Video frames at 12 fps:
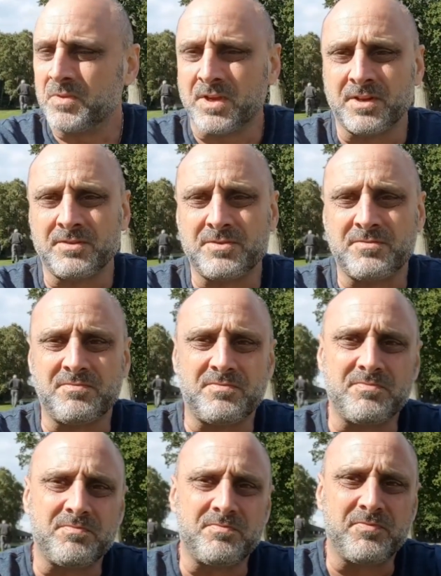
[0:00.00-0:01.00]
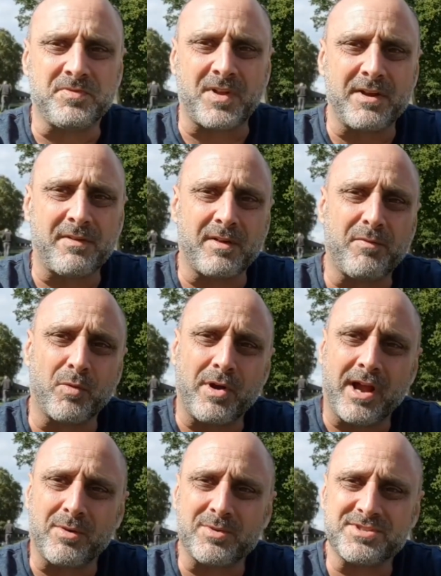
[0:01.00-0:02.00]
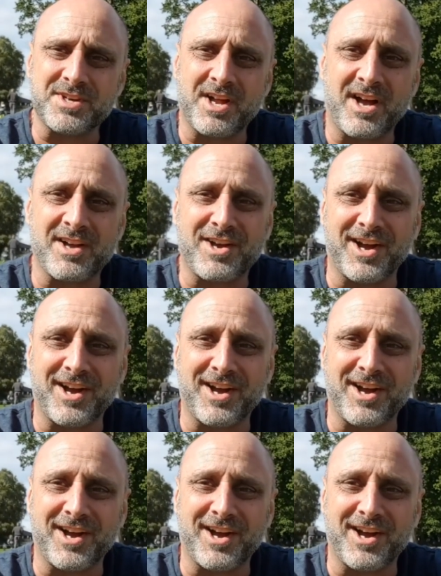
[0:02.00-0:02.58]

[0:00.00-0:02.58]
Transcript: gonna fly like four hours in Hong